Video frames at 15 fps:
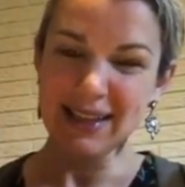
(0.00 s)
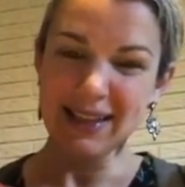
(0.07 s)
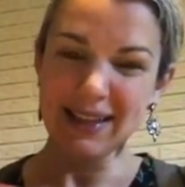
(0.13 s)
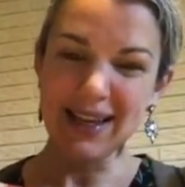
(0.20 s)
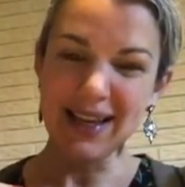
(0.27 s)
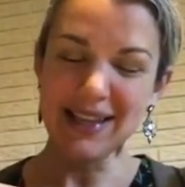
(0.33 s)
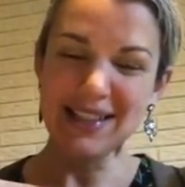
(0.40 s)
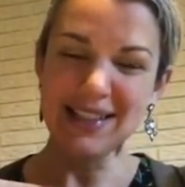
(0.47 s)

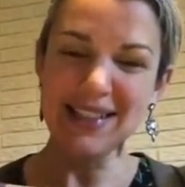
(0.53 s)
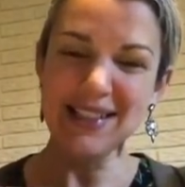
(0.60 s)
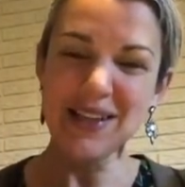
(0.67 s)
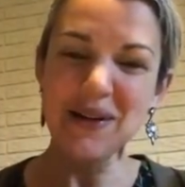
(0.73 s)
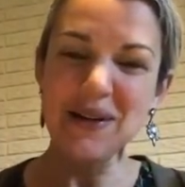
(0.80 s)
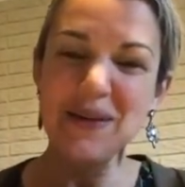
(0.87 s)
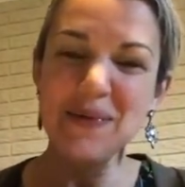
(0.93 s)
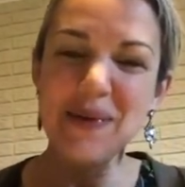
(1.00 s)
And she
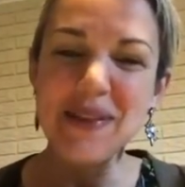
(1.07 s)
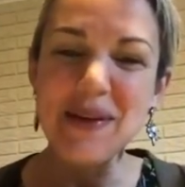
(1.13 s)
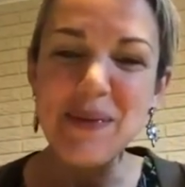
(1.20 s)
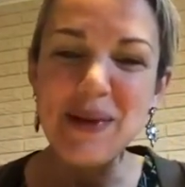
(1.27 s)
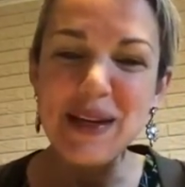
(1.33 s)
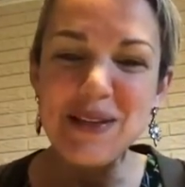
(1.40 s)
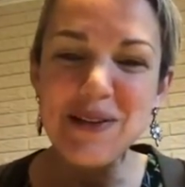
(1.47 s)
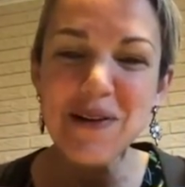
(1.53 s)
started with a
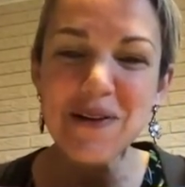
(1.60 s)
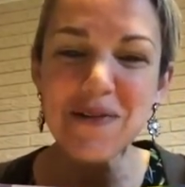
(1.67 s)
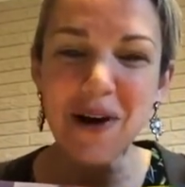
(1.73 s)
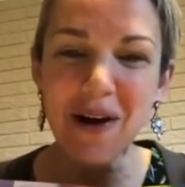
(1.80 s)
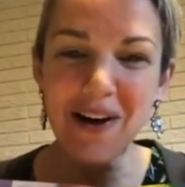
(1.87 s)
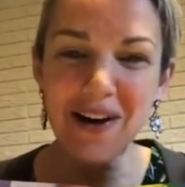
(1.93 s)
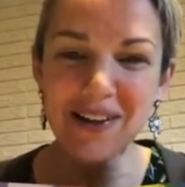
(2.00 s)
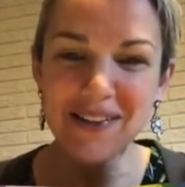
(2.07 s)
picture of
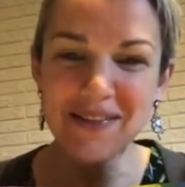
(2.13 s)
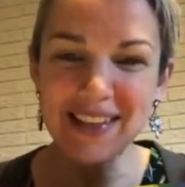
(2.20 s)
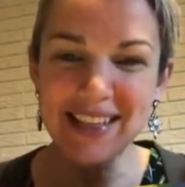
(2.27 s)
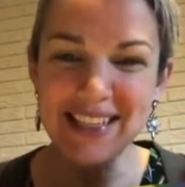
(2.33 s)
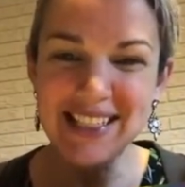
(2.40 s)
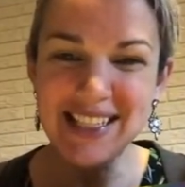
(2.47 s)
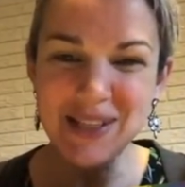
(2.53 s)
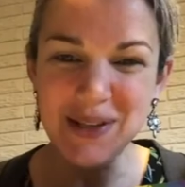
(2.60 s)
all of
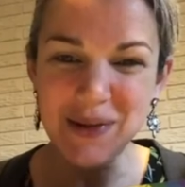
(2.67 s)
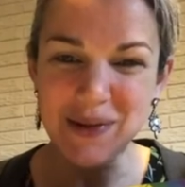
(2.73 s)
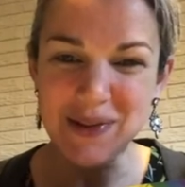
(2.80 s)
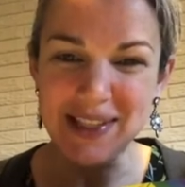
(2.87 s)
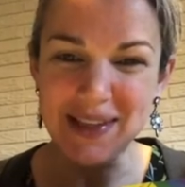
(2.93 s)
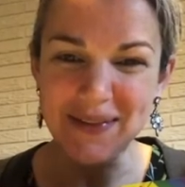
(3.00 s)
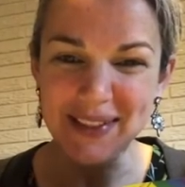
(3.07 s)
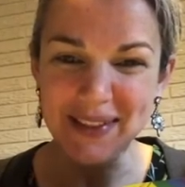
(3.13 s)
these shoes
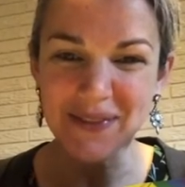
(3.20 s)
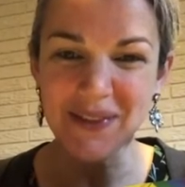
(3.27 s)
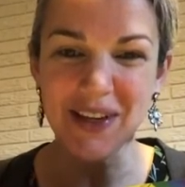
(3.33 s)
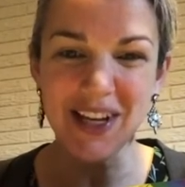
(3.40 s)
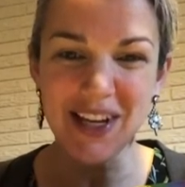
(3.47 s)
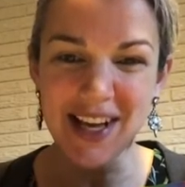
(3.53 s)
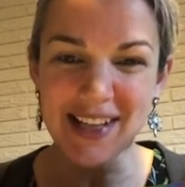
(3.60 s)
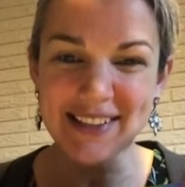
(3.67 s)
of
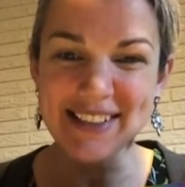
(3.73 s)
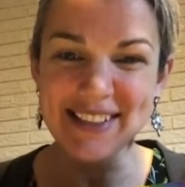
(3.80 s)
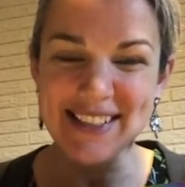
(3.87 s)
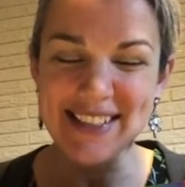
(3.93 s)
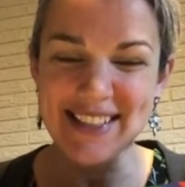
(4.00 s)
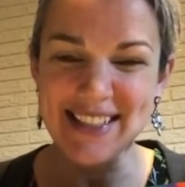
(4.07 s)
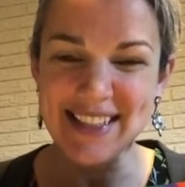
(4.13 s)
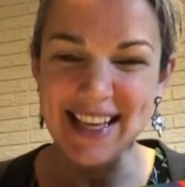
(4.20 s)
different
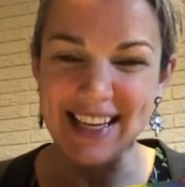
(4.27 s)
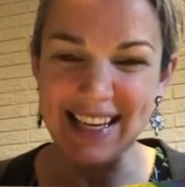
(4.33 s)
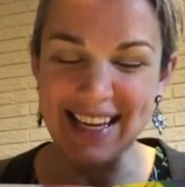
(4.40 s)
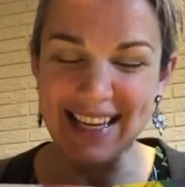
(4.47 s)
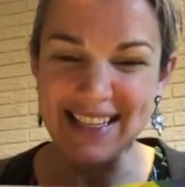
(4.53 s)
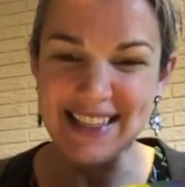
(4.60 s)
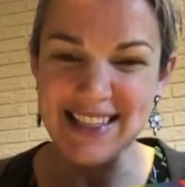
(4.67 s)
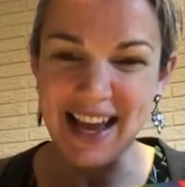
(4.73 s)
colors that
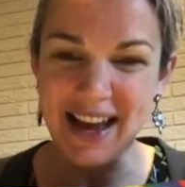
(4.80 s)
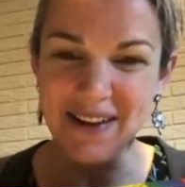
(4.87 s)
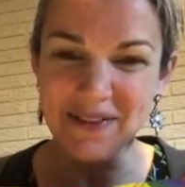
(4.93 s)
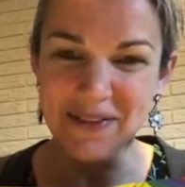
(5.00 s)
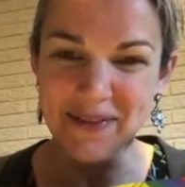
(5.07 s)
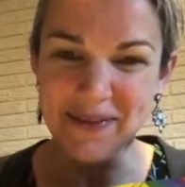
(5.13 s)
kids have.